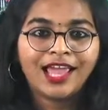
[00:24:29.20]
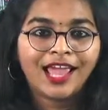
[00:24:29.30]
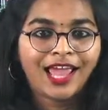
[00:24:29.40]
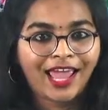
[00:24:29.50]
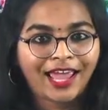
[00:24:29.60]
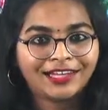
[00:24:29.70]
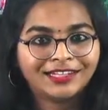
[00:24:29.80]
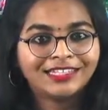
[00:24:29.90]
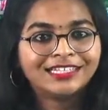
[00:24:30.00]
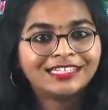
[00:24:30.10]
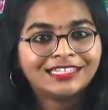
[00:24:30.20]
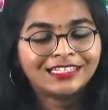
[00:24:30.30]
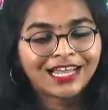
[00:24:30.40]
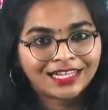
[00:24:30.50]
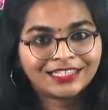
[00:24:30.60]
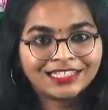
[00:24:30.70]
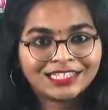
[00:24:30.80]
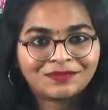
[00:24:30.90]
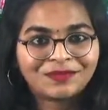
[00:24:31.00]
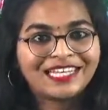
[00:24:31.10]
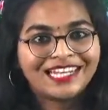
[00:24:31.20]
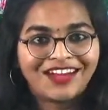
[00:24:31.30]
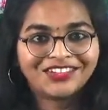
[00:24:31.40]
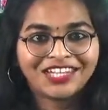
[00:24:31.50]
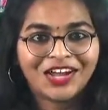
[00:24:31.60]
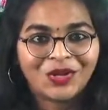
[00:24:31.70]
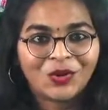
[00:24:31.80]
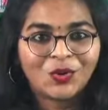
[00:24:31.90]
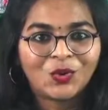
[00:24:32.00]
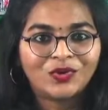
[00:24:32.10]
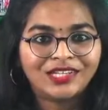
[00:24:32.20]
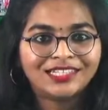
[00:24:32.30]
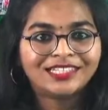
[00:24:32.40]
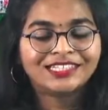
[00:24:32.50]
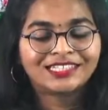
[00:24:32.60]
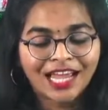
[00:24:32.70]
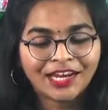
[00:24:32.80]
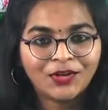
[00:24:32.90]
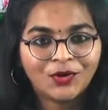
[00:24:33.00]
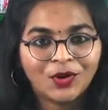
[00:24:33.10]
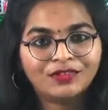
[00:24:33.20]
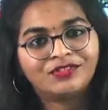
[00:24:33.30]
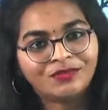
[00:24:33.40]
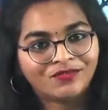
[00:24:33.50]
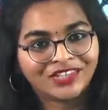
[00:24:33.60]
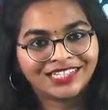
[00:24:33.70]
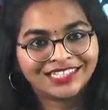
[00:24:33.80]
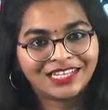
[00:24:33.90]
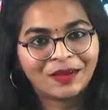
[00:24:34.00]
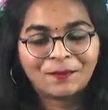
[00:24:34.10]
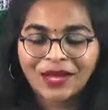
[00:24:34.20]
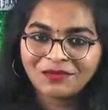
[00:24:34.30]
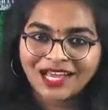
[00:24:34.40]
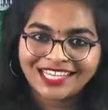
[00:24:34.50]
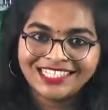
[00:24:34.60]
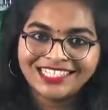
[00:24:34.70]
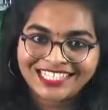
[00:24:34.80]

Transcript: and this is me Lavanya Elangovan signing off from Learning. Bye bye, take care.